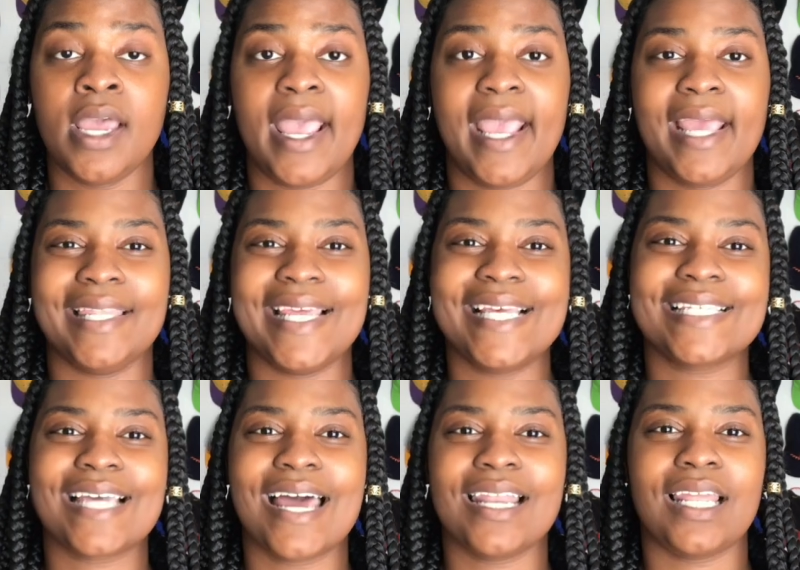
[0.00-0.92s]
and that's
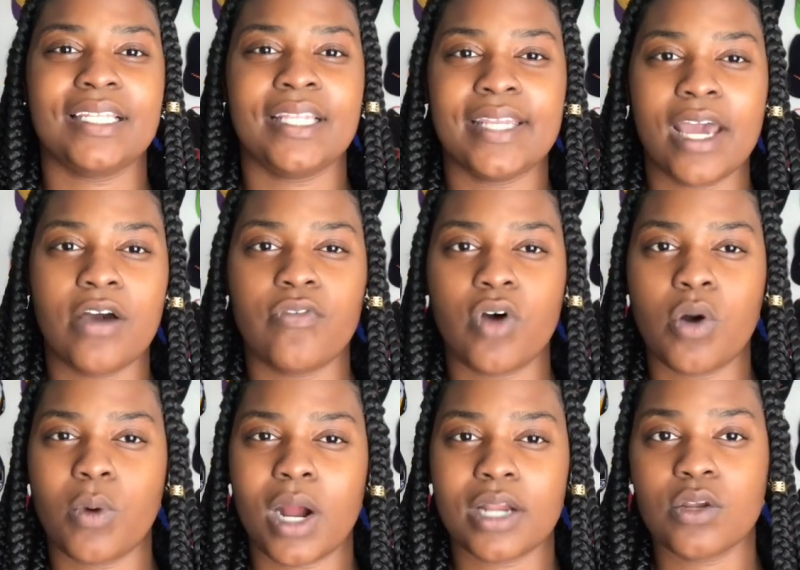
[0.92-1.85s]
kind of like the downfall
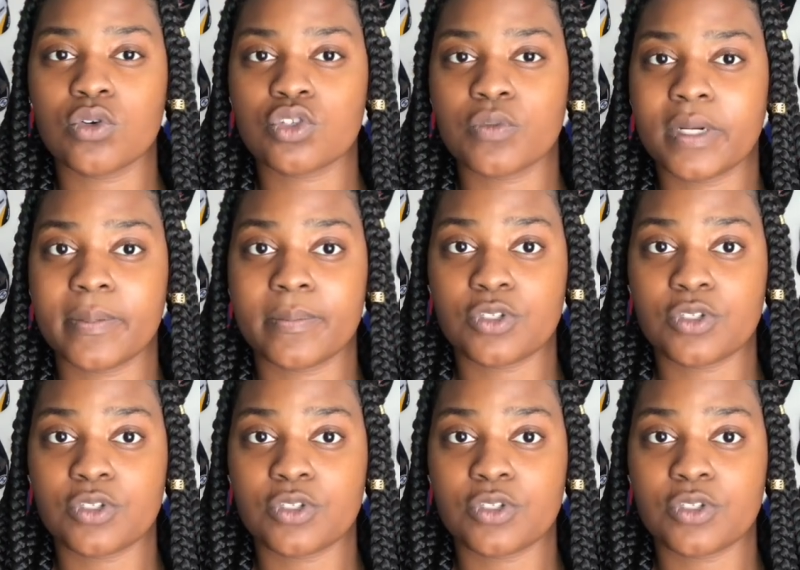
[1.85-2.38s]
where I don't too, many,